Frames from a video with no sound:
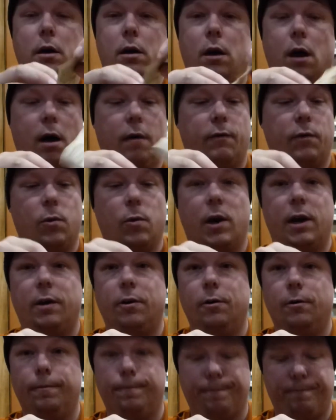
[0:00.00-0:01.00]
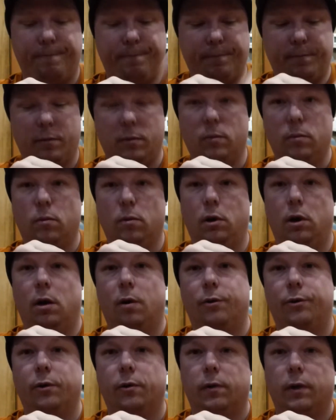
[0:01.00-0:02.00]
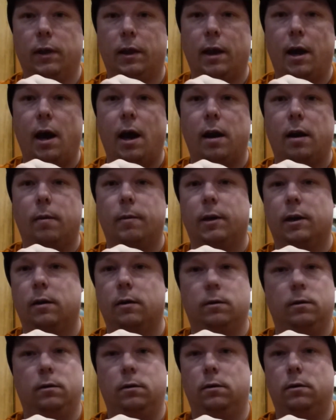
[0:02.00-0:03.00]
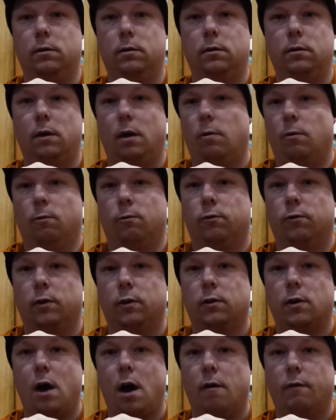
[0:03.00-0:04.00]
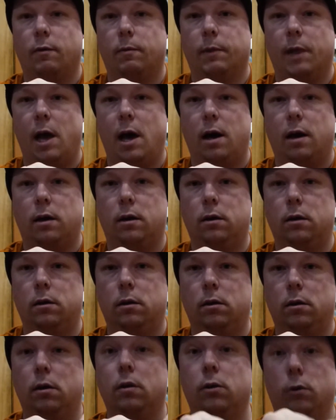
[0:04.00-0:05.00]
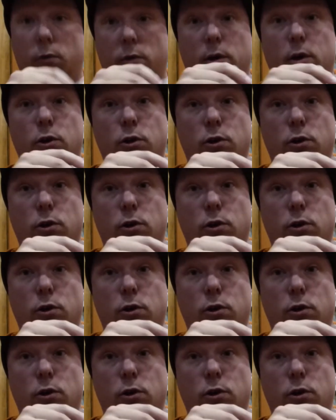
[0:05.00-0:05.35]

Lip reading: Coffee whitener. Well, don't need that. I mean, everyone drinks coffee black, or they